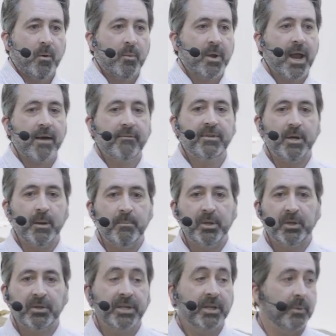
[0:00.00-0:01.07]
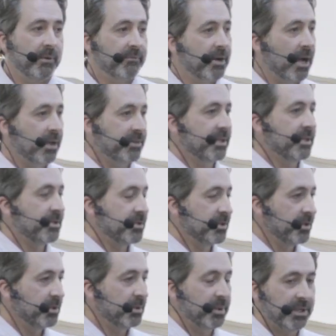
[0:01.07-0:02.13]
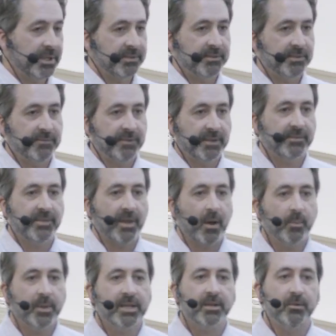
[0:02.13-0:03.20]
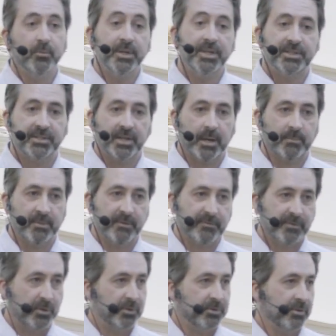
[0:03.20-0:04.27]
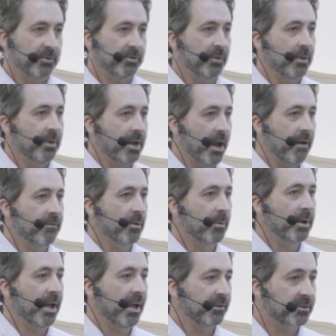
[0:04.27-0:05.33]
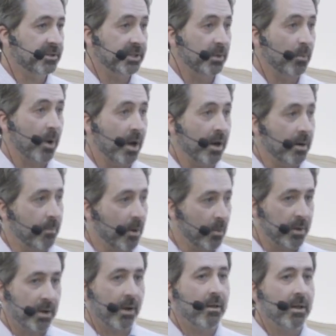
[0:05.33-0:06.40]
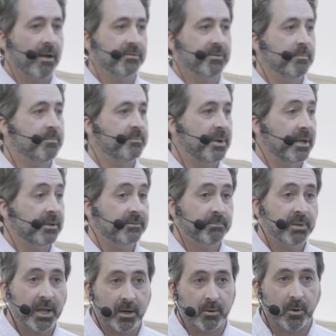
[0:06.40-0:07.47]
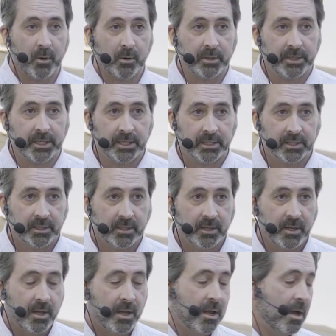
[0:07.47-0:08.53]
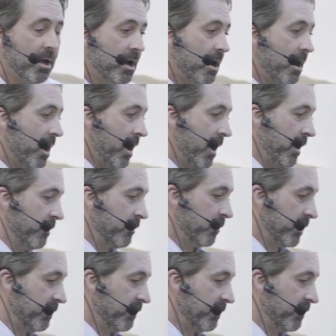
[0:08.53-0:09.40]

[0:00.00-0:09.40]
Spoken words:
we've got the ingenuity to fix that. We can reshape the future so that everyone has clean water, but we all have to play a role in it. And